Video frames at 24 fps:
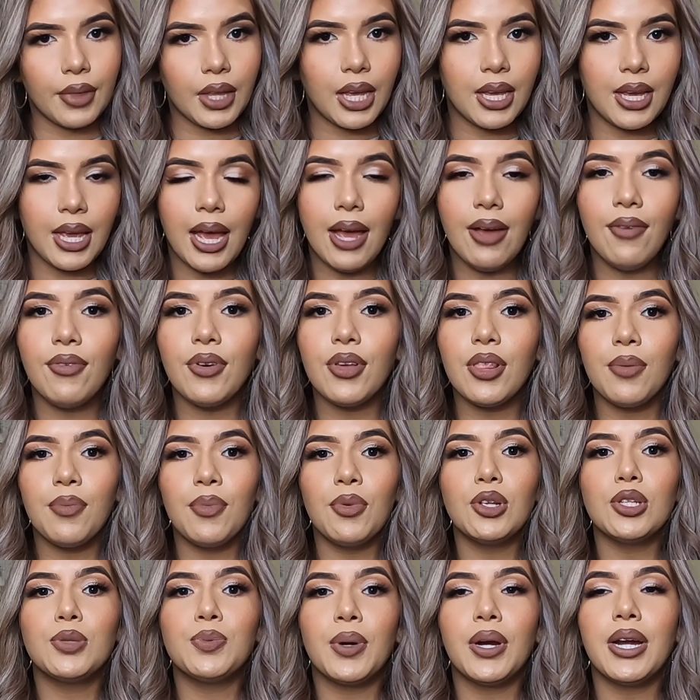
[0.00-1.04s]
yeah, for the
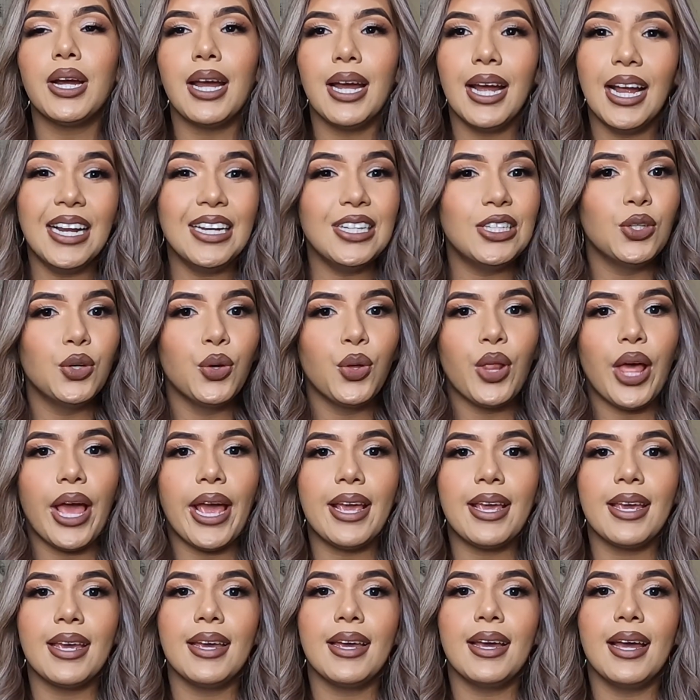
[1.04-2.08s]
most part I do
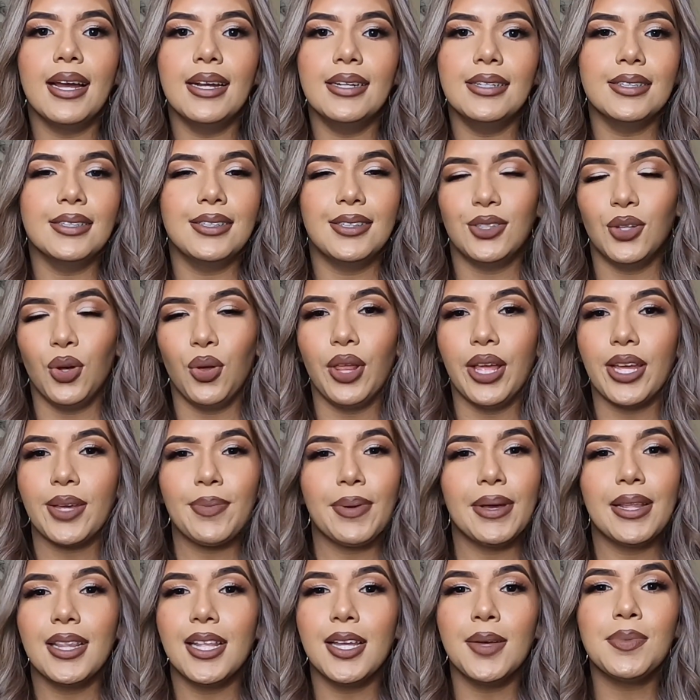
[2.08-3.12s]
like it. I just don't like
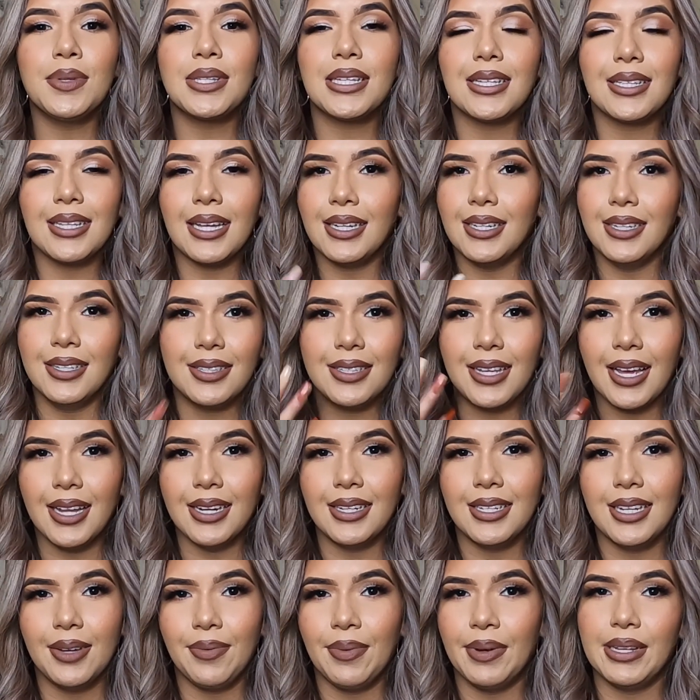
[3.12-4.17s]
my lips because I just can't
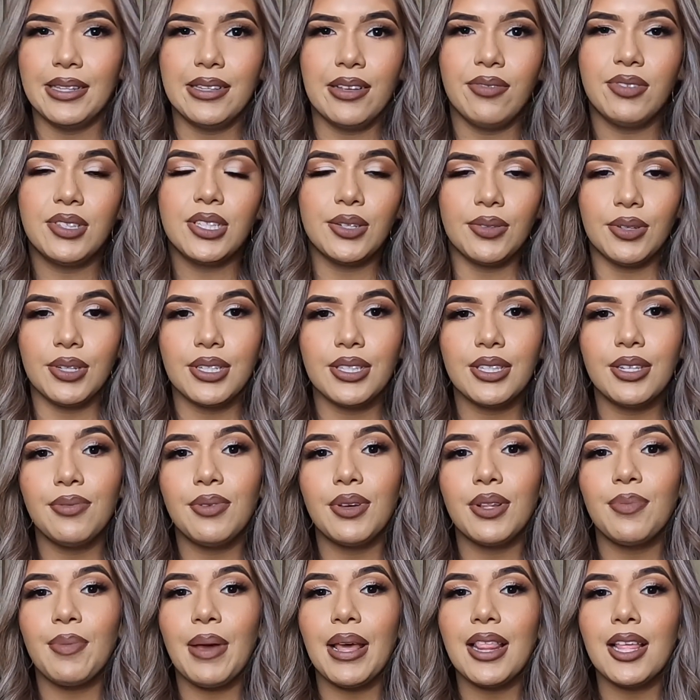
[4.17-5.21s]
take myself seriously
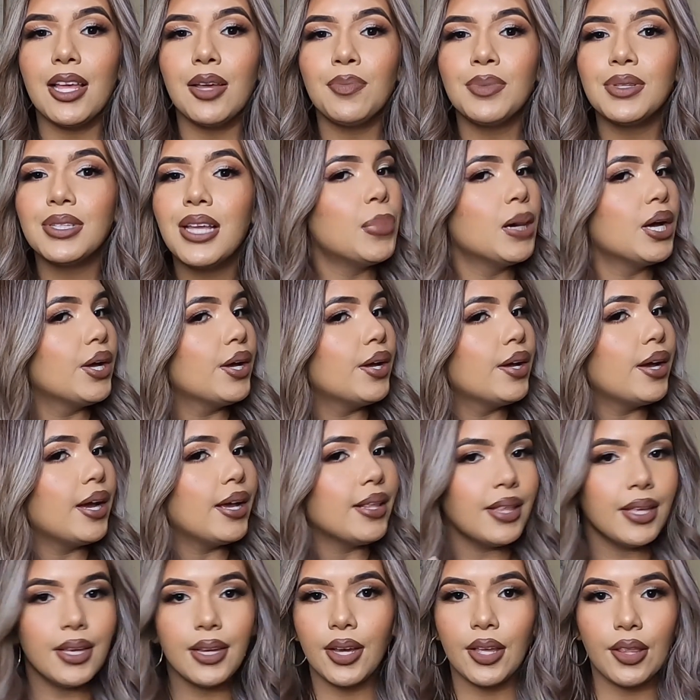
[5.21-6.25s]
with my lips. But I
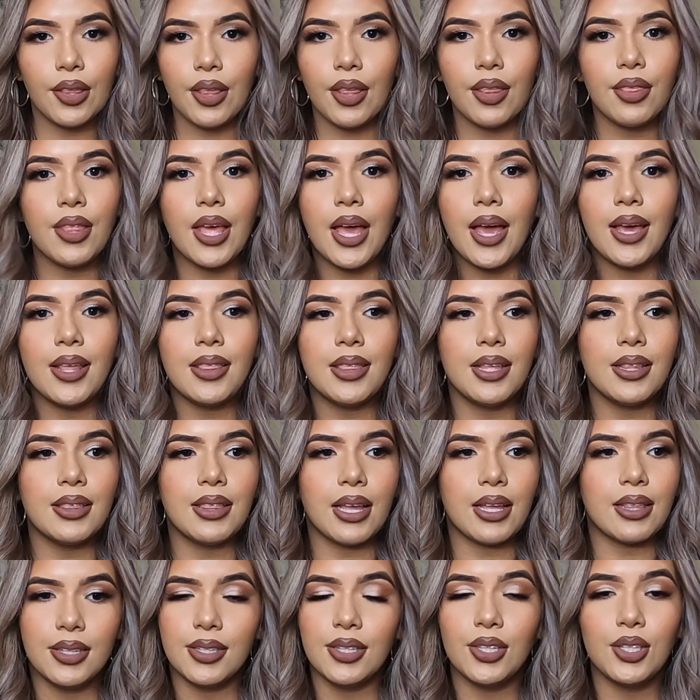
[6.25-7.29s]
think other than that, I think
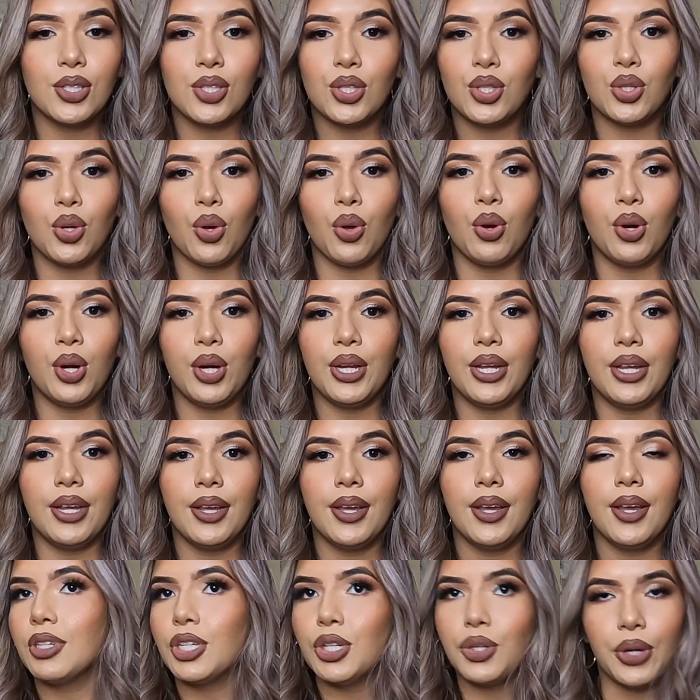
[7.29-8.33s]
like this is totally
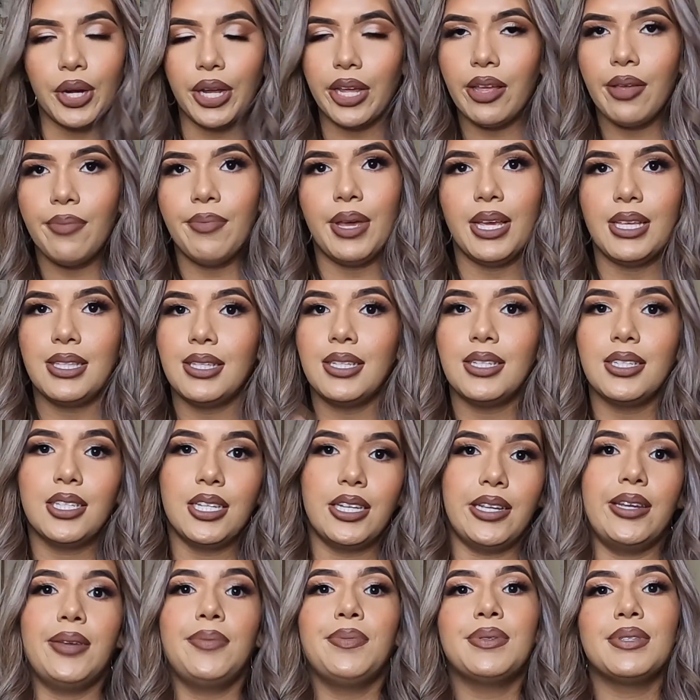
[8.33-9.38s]
great, amazing
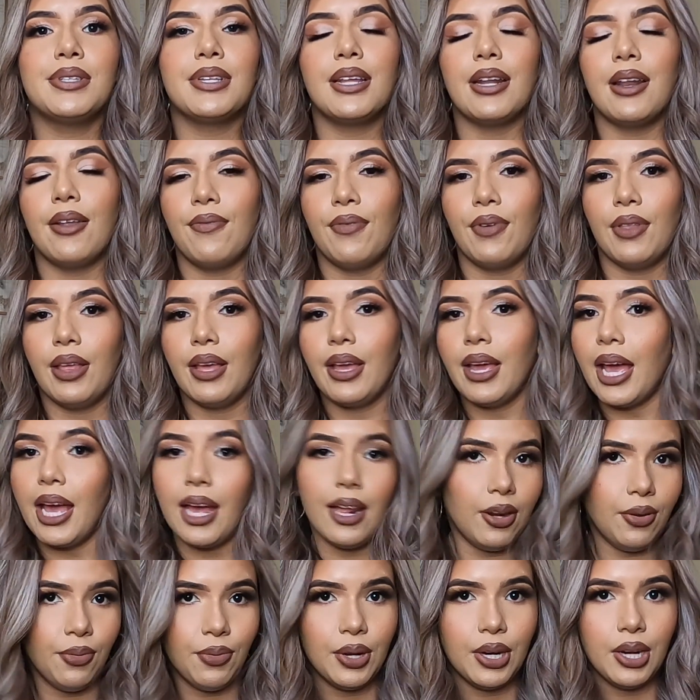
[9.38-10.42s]
tips, and I feel like
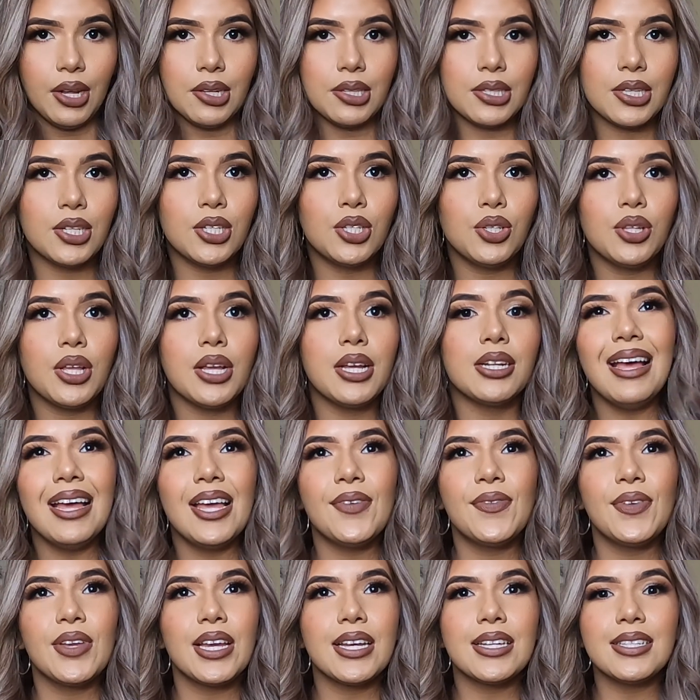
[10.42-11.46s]
anyone else could do that. Yeah,
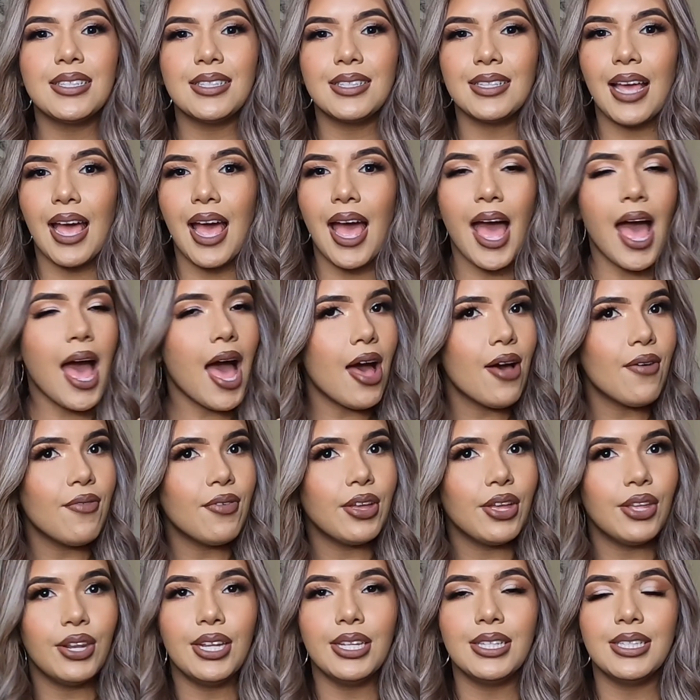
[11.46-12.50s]
if you guys have
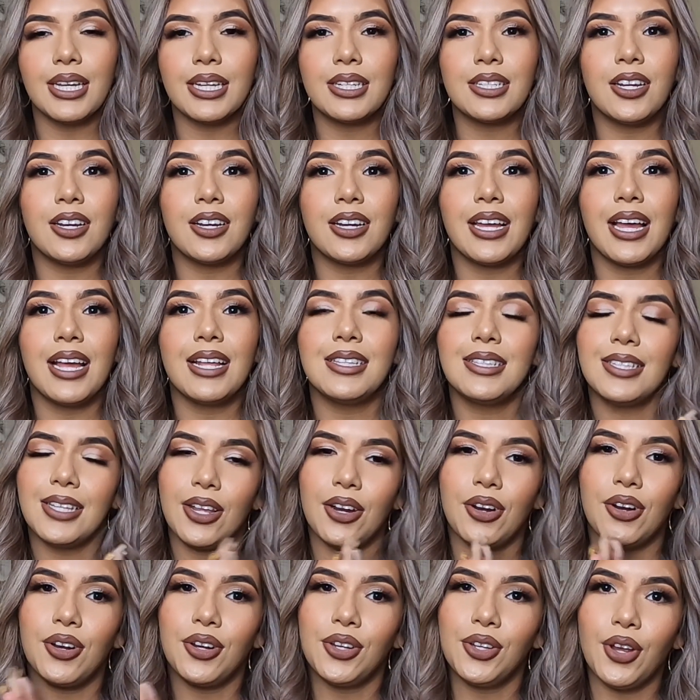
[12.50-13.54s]
any TikTok hacks that
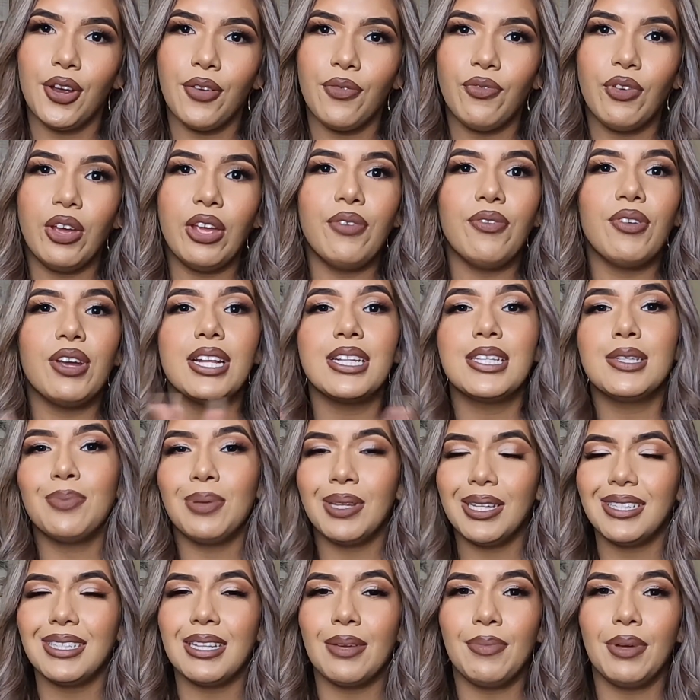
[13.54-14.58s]
are your favorites,
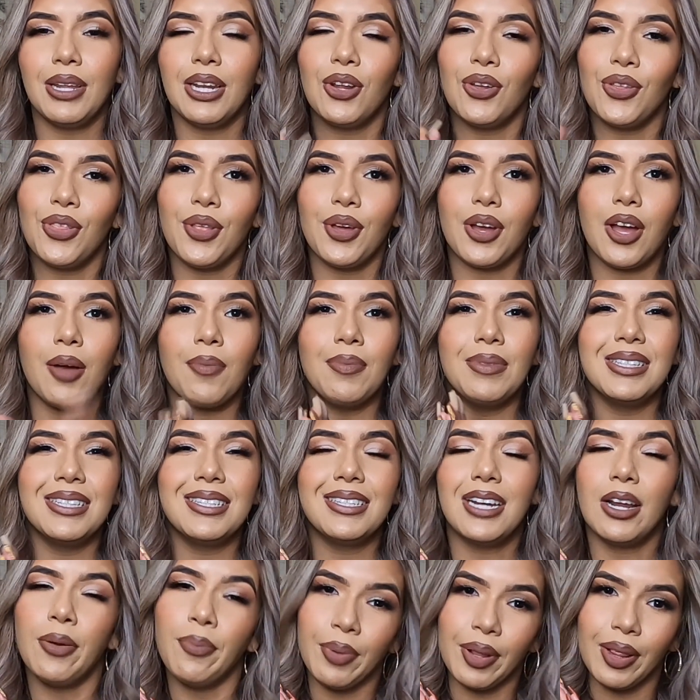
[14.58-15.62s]
please let me know in the comments
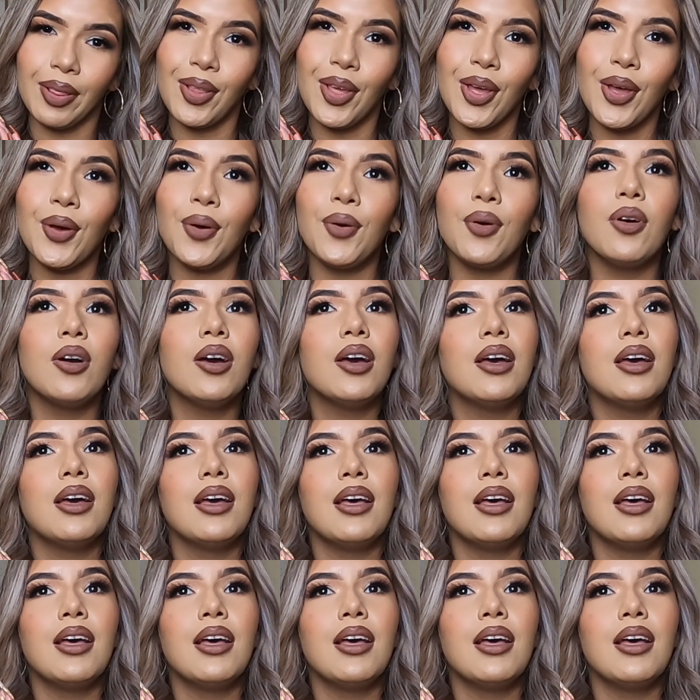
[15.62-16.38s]
down below,